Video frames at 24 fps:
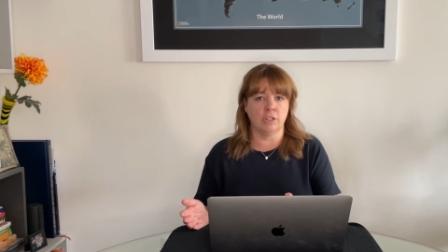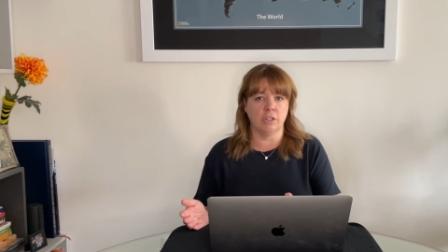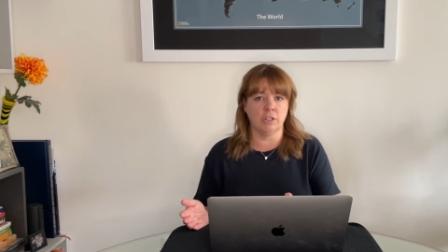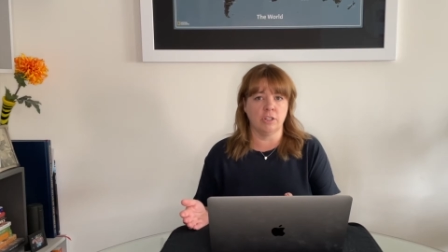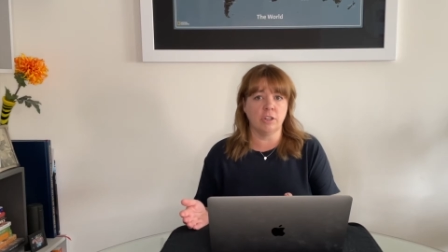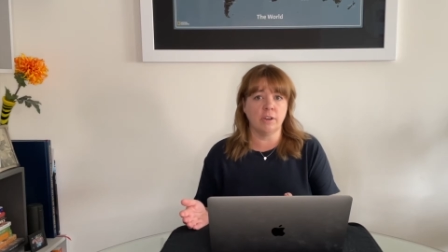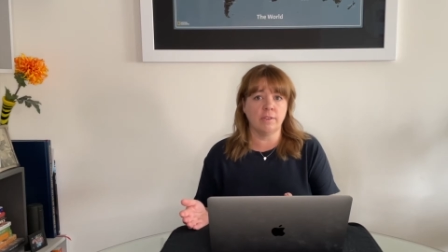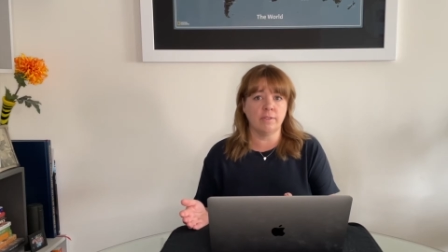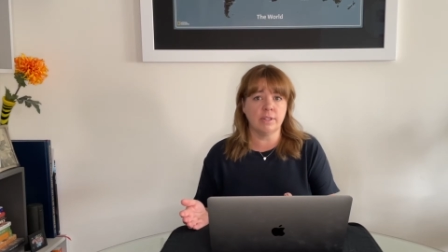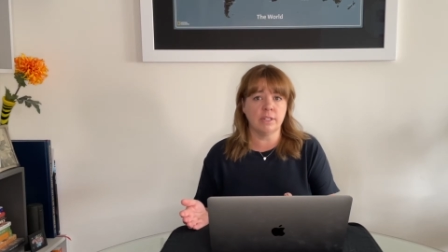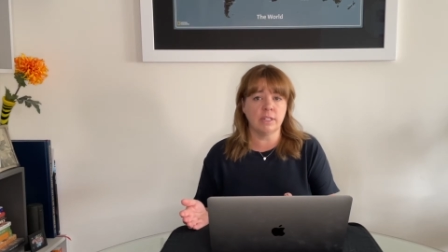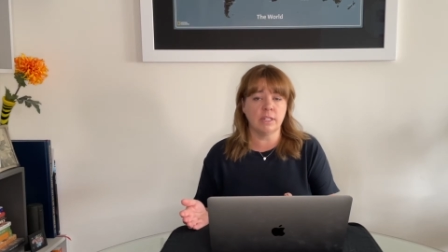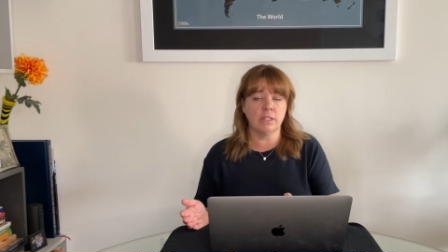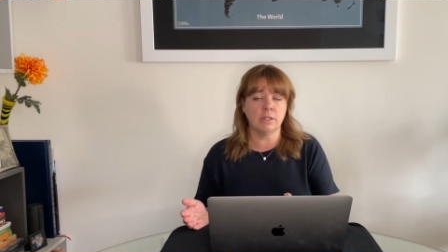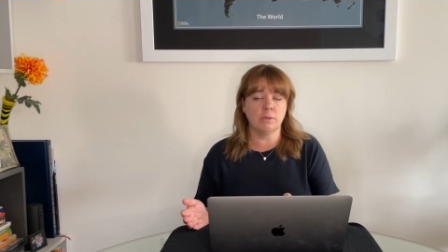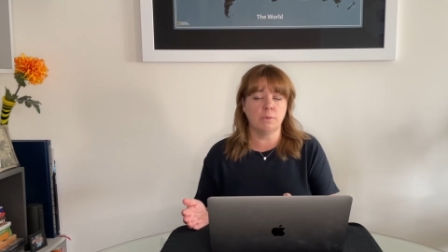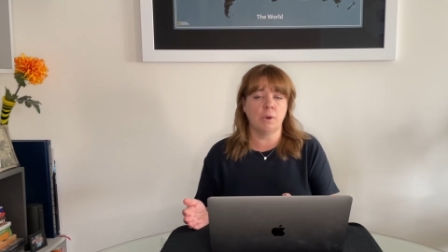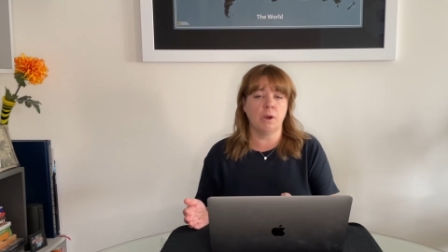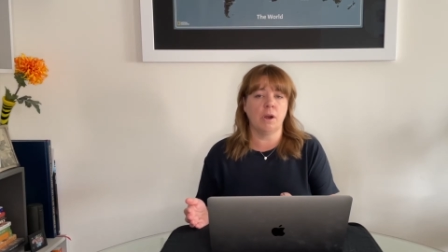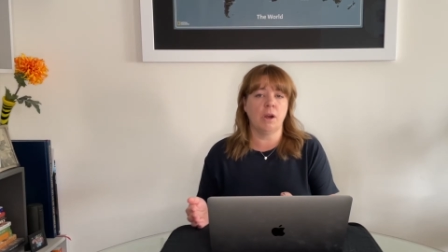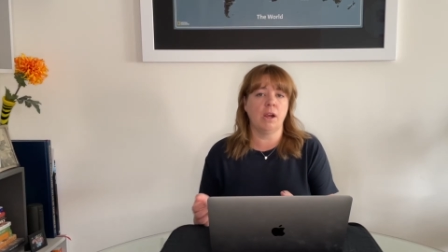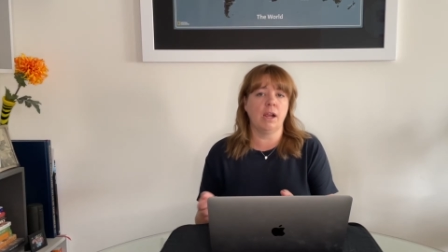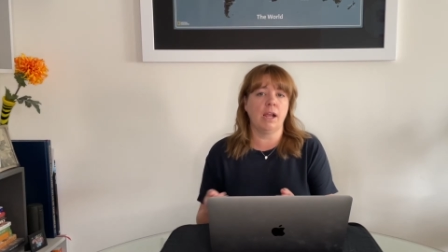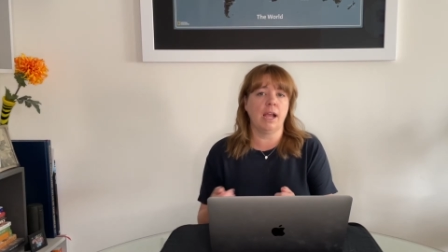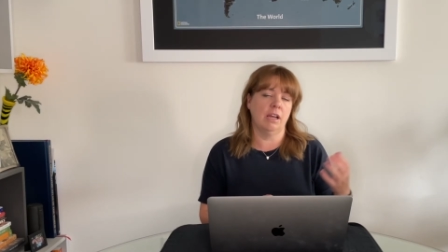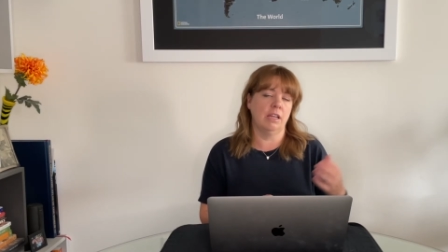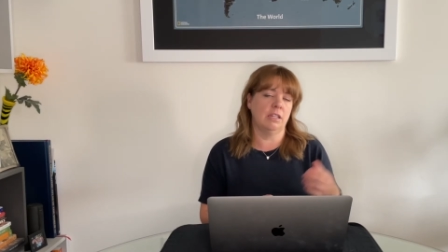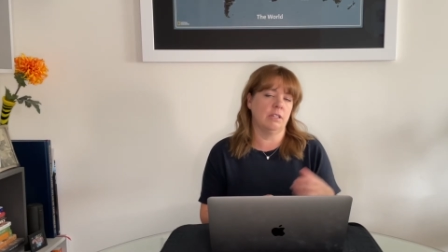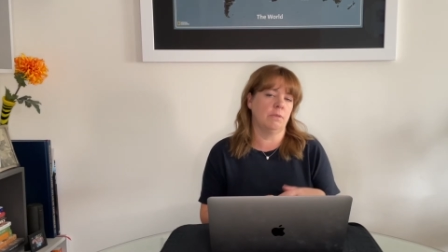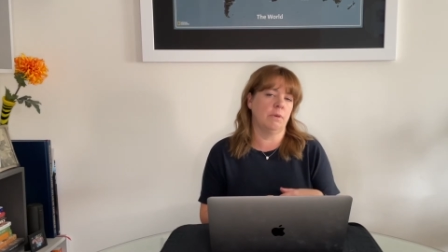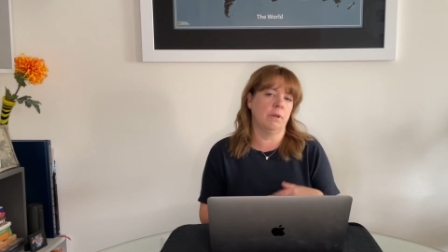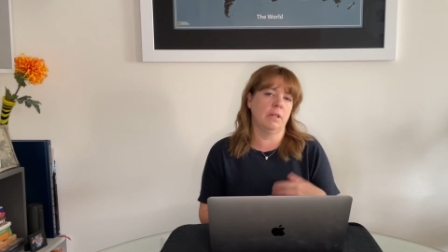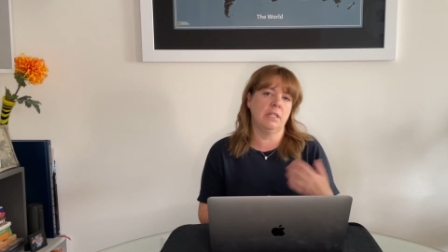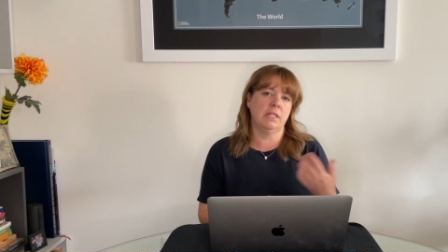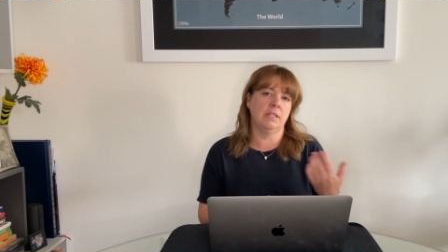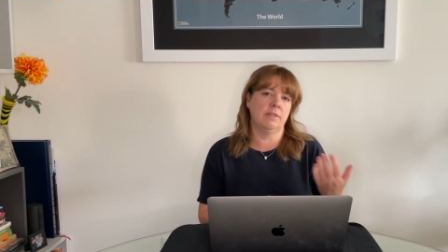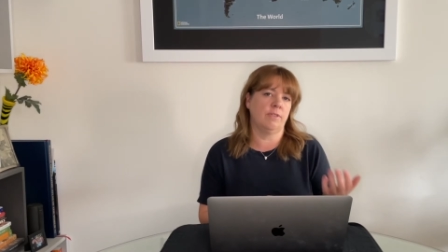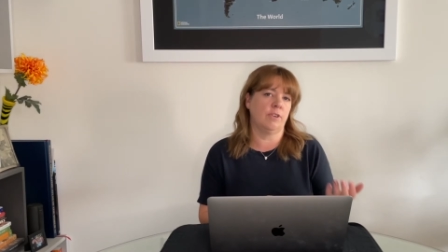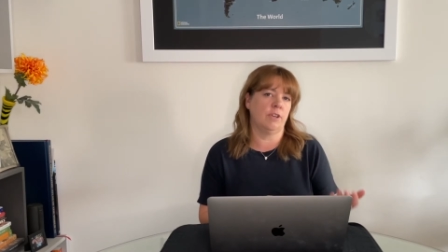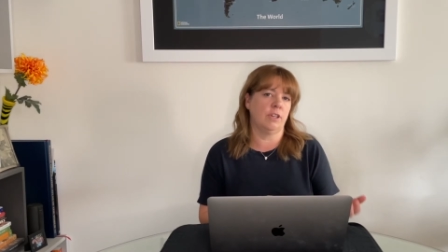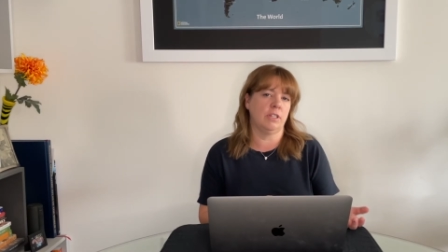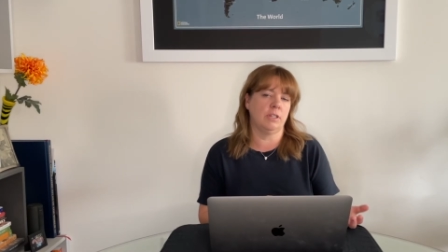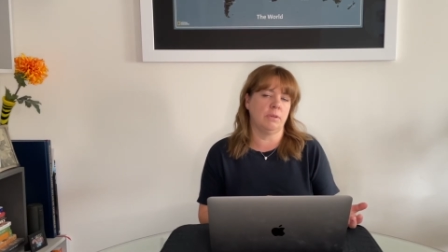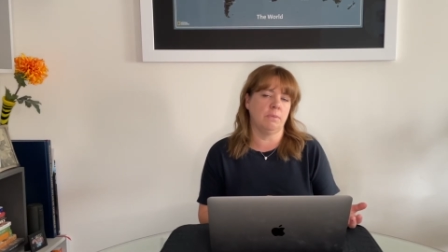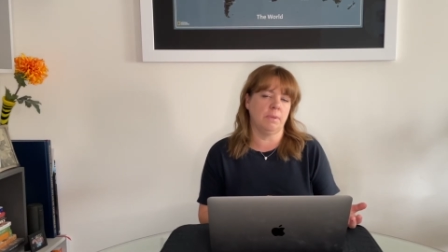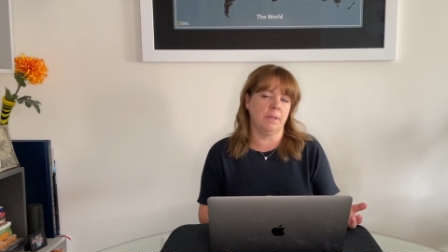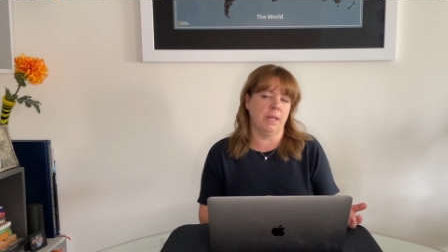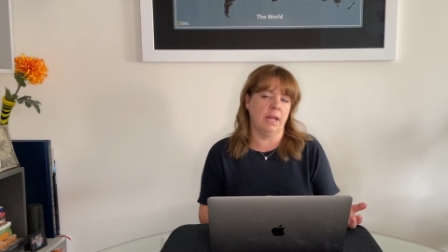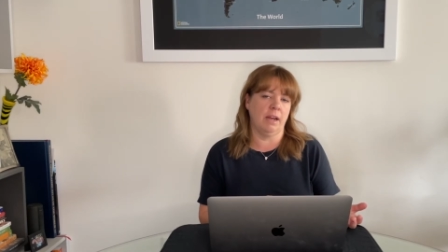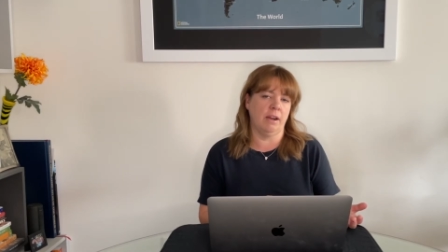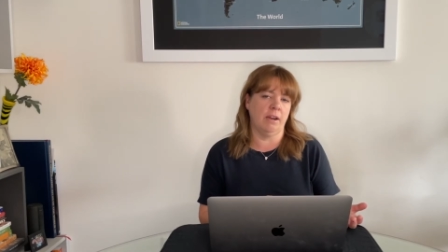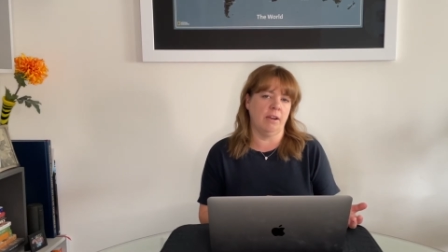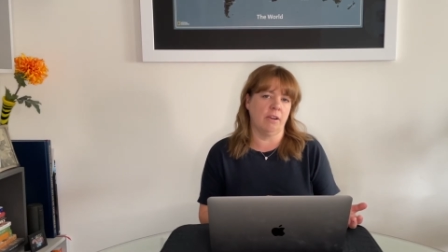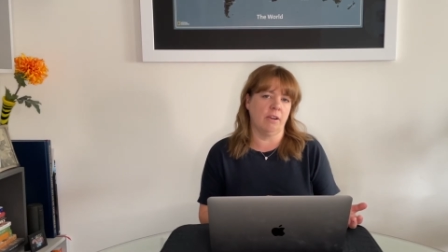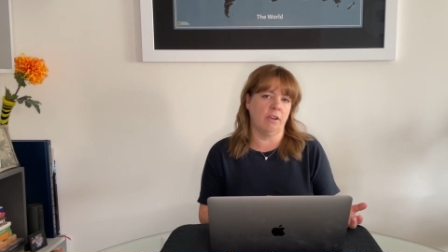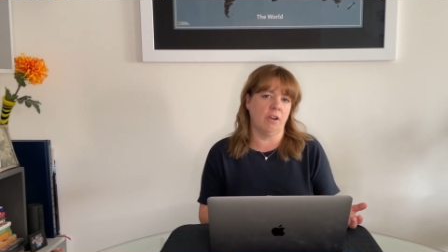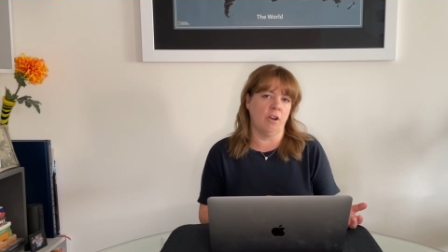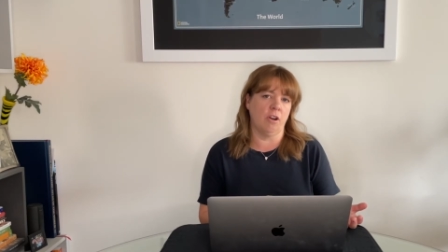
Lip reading: services work, as well as for supplier